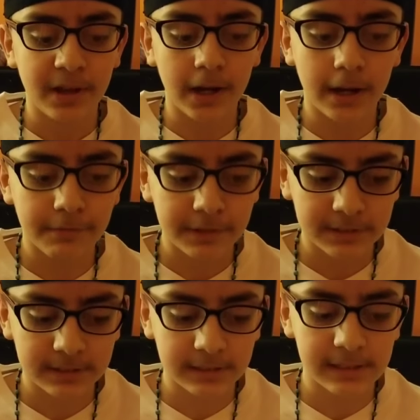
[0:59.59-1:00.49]

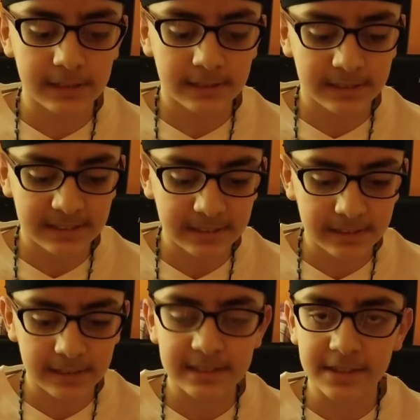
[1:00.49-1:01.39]
obviously isn't
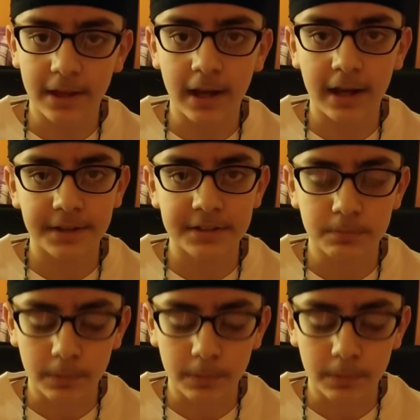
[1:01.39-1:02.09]
isn't the highest,